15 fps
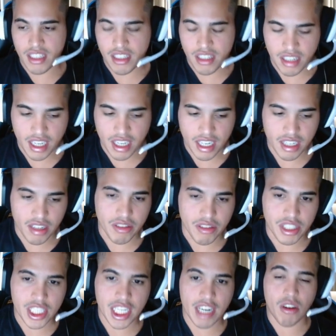They're gonna lose
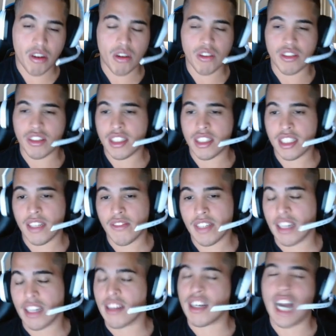shareholders or something.
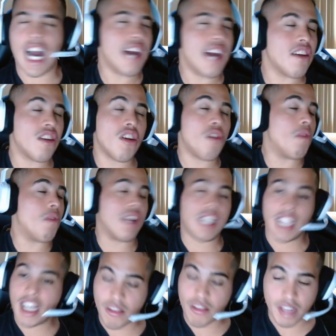Look, I don't know what the
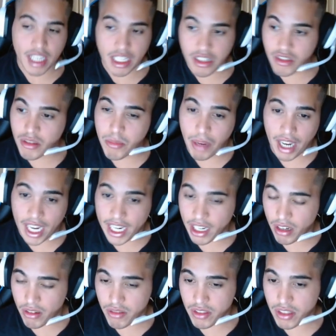hell they do behind
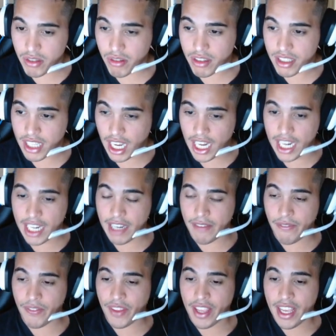closed doors. I am
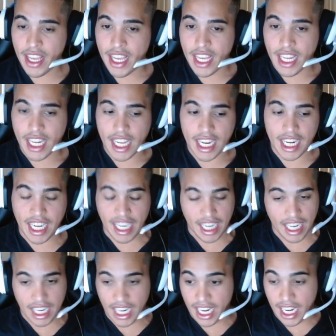like
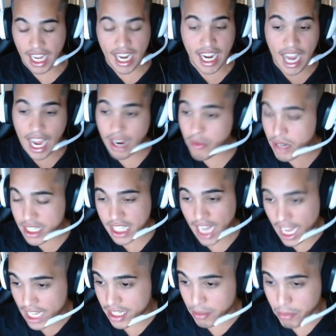I wish I
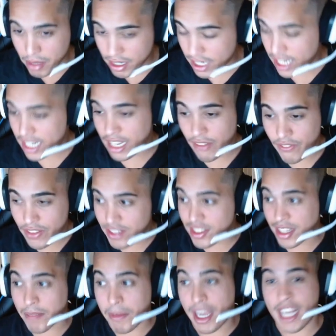had the money that Vince
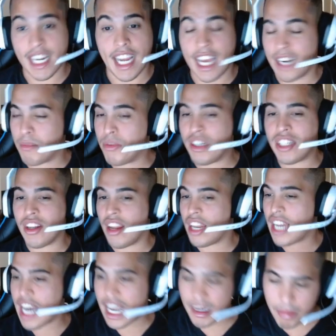McMahon had. I'm pretty sure a
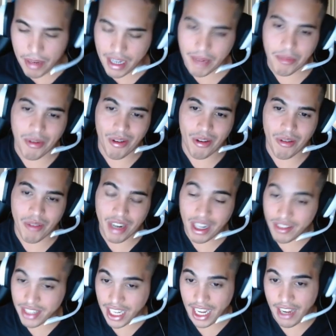lot of people would love
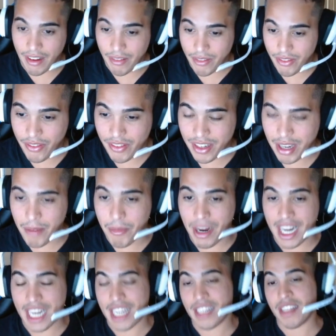to have the money
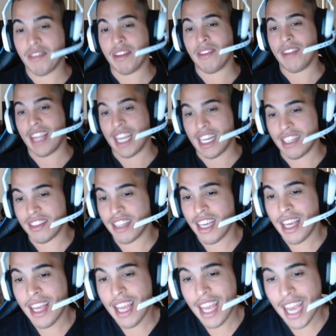that WWE has.
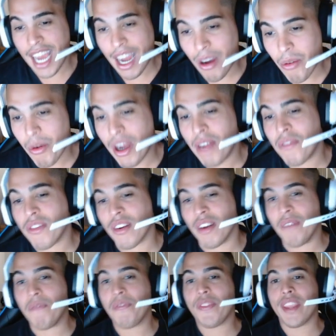However,
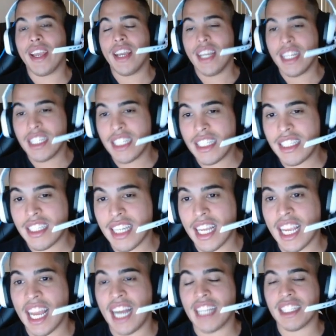this thing
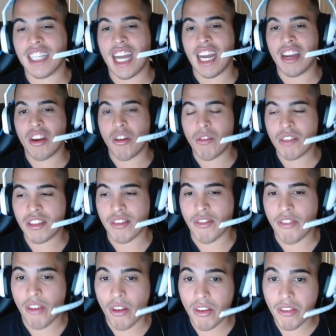has not gone to
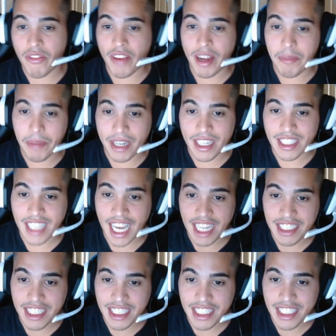full effect because, as
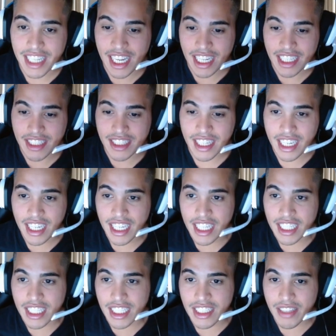it says,
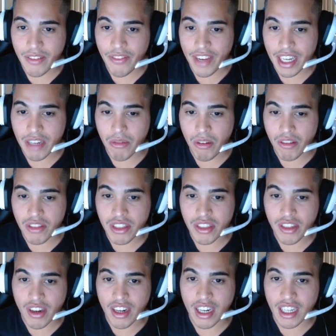this effect won't
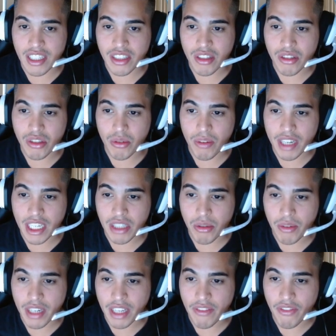start until
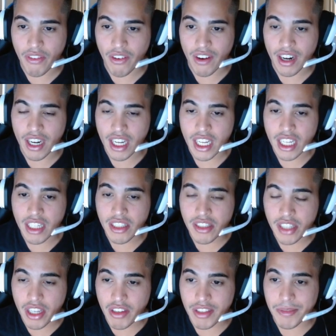2024.
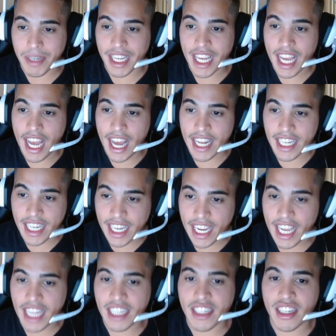Excuse me, at the
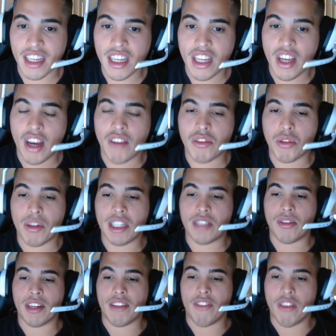end of
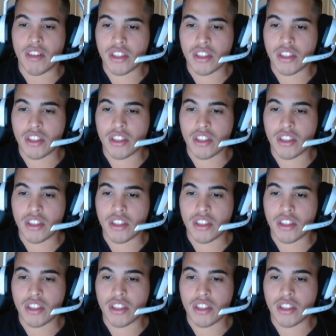2024.